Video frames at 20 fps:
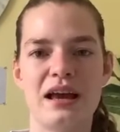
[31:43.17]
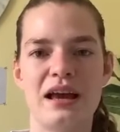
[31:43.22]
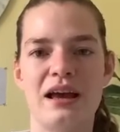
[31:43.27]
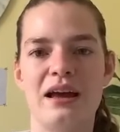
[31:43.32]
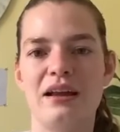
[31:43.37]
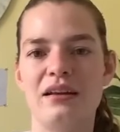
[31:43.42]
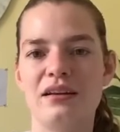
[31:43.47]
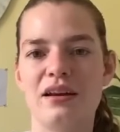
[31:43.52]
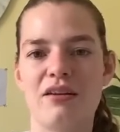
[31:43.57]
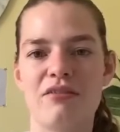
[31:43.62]

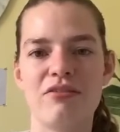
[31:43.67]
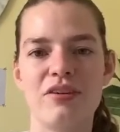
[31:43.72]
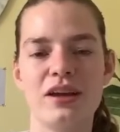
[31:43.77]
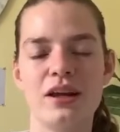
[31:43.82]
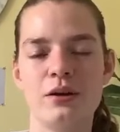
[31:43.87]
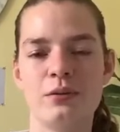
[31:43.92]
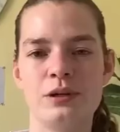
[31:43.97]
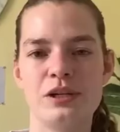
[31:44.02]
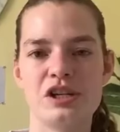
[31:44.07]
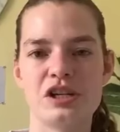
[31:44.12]
and I figured
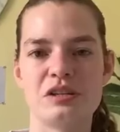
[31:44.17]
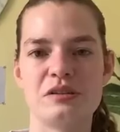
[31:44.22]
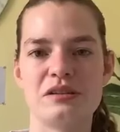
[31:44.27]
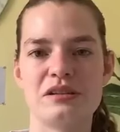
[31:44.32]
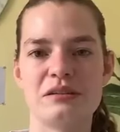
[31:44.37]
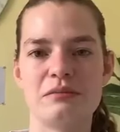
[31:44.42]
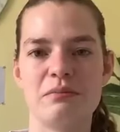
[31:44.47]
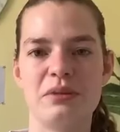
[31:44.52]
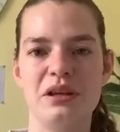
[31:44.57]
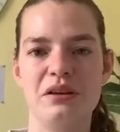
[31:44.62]
it would just
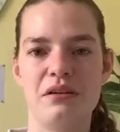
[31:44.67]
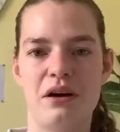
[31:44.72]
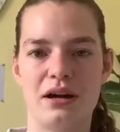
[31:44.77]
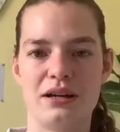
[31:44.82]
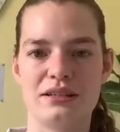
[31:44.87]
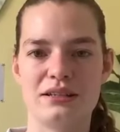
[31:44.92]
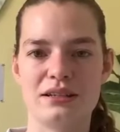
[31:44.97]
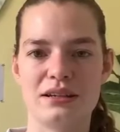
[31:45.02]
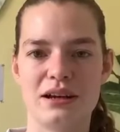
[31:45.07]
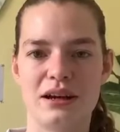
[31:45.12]
be
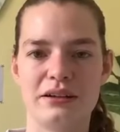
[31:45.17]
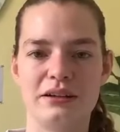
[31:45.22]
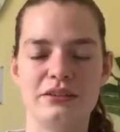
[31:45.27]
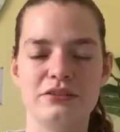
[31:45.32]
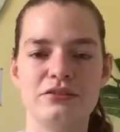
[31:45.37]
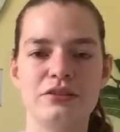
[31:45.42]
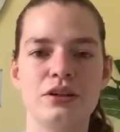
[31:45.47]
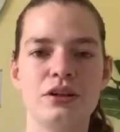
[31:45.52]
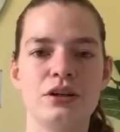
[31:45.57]
nice to kind of